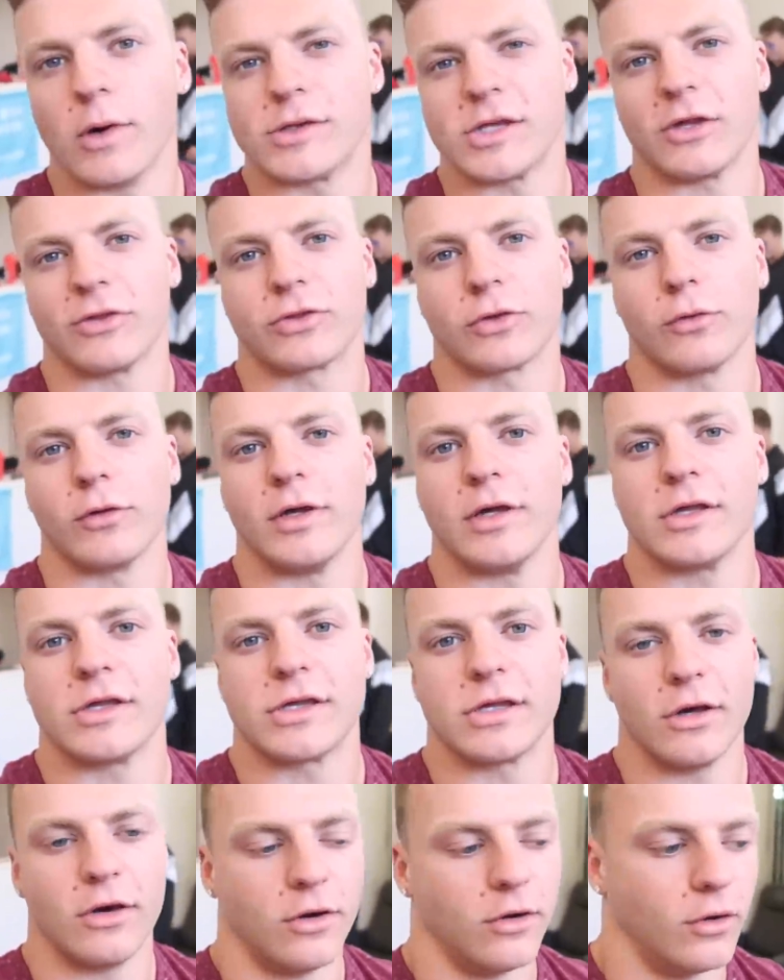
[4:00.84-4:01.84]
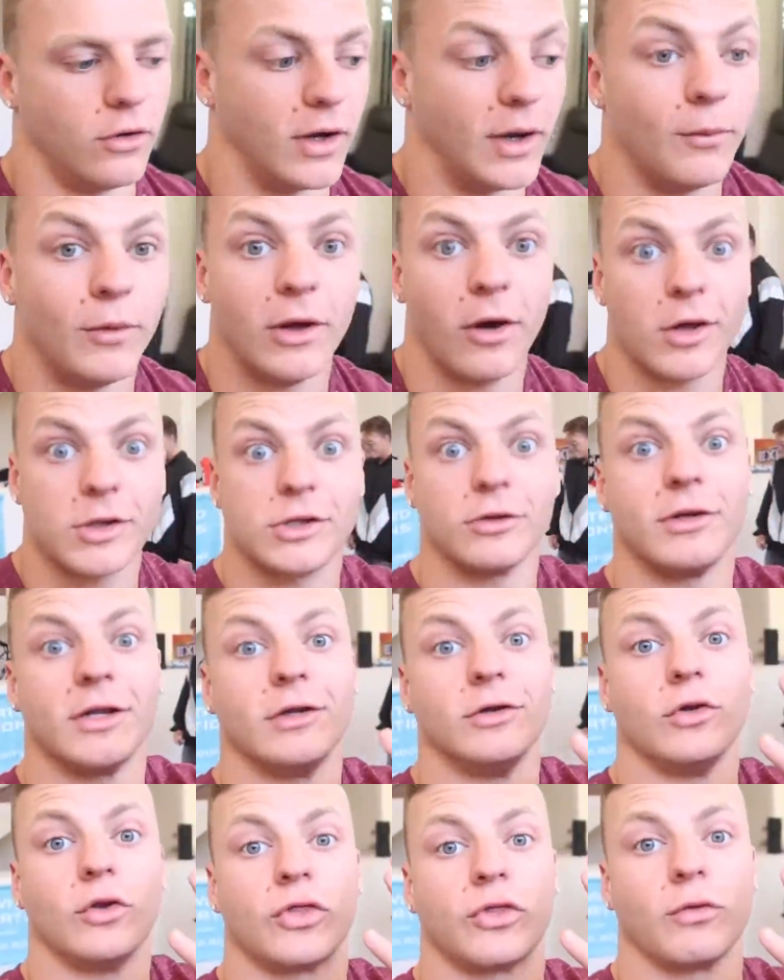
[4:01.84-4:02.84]
wasn't three, so, and we also
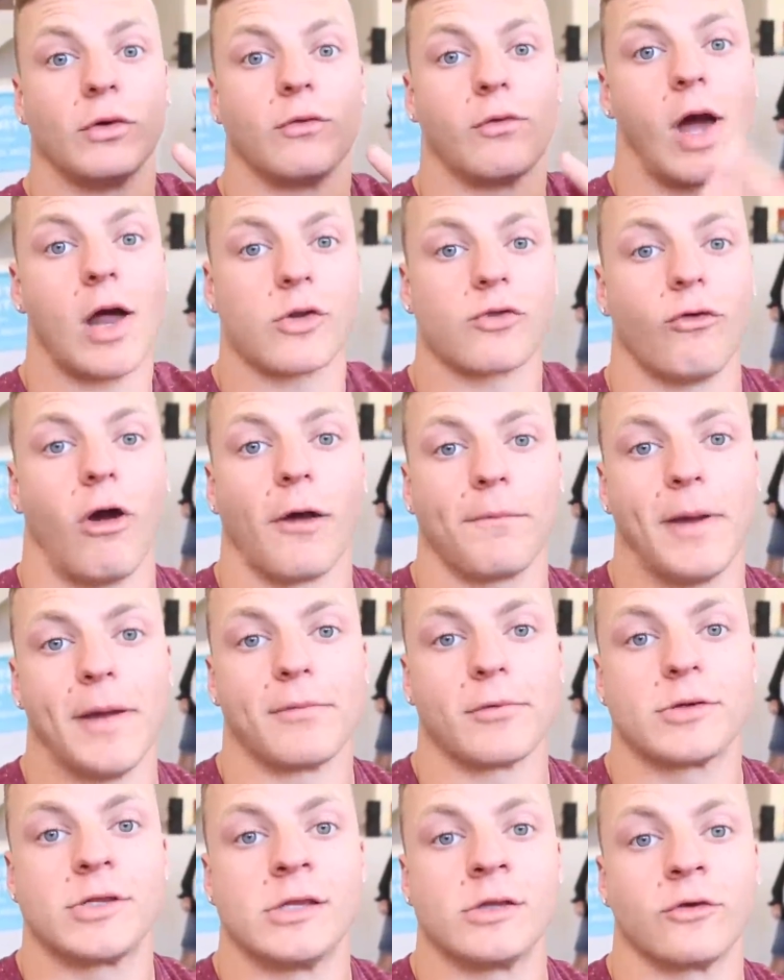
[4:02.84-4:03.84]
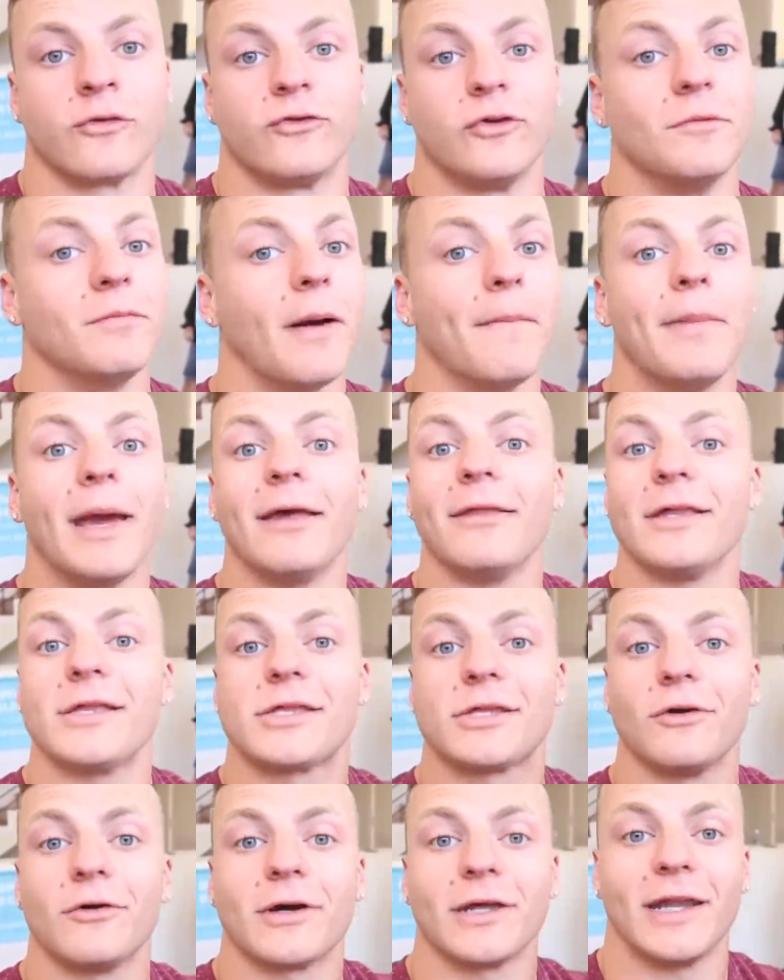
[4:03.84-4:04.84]
didn't do three rounds of rock, paper, scissors, shoot, but
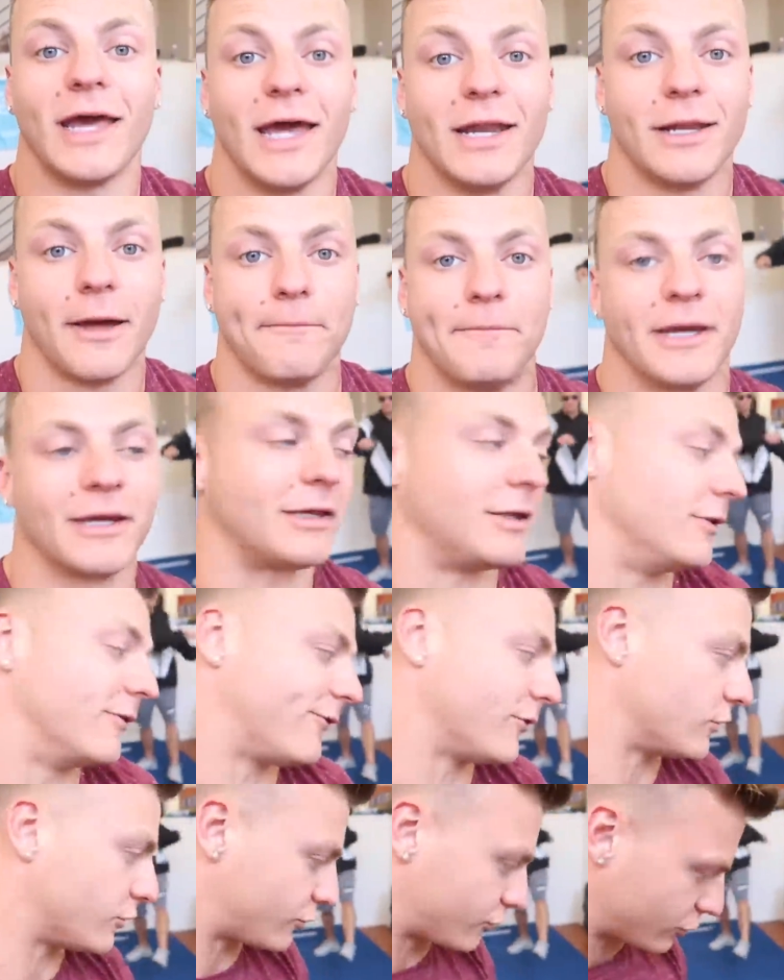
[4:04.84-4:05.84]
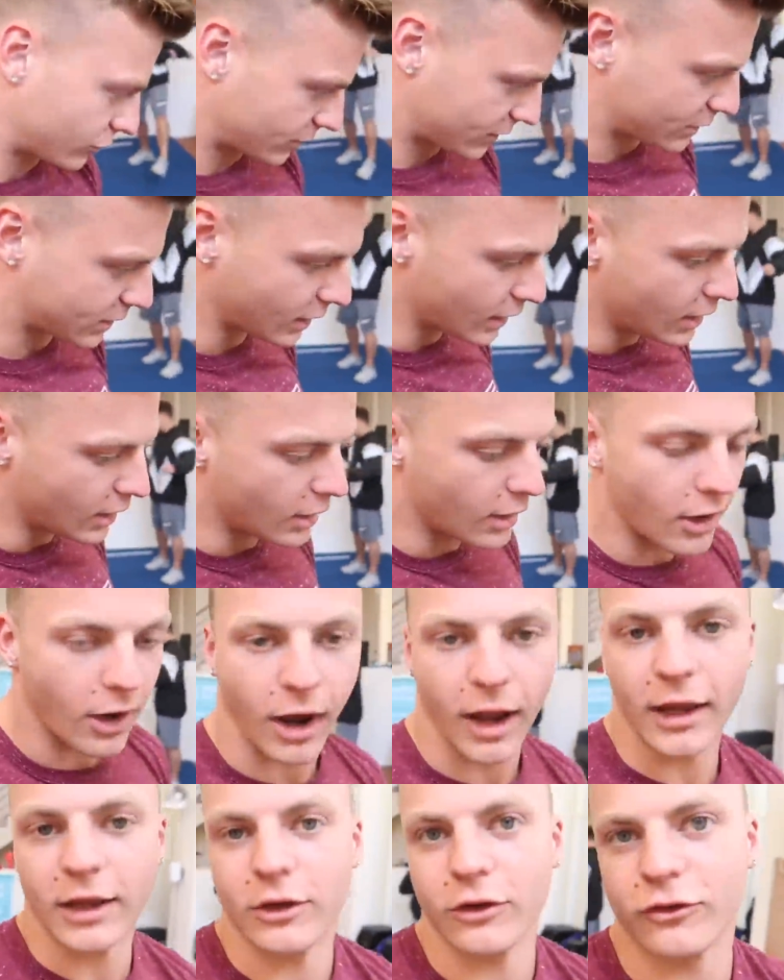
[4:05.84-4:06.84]
Bailey's still gonna end up picking the first trick.
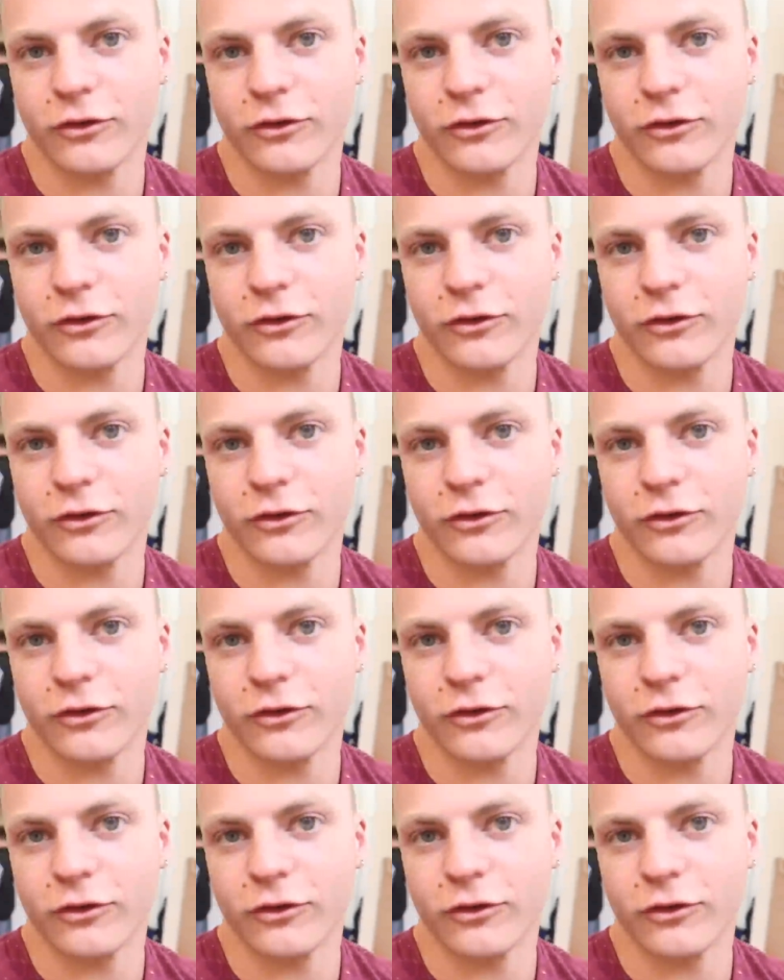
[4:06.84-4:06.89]
All right,